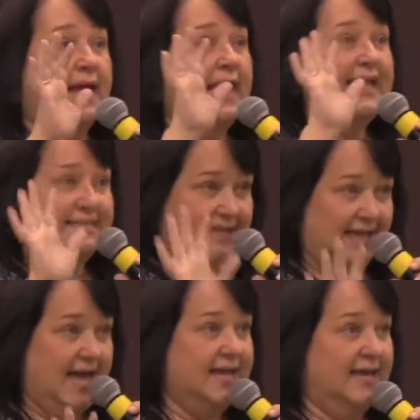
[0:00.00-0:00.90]
is a
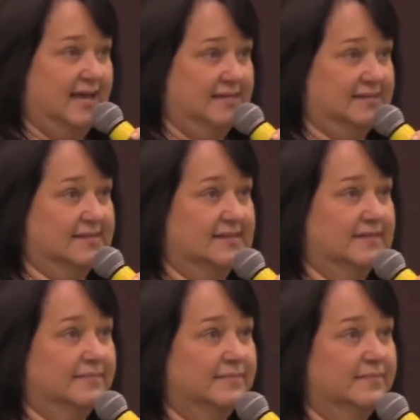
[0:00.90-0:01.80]
lioness.
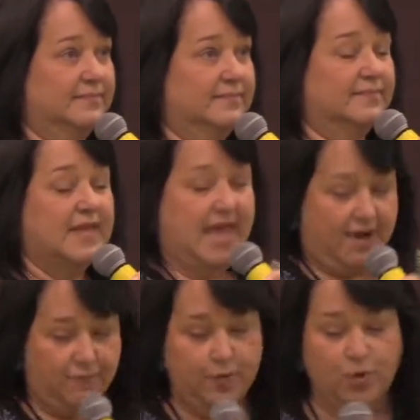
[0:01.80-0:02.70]

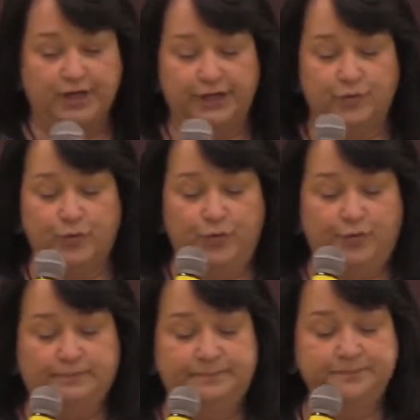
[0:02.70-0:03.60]
Everyone in the room.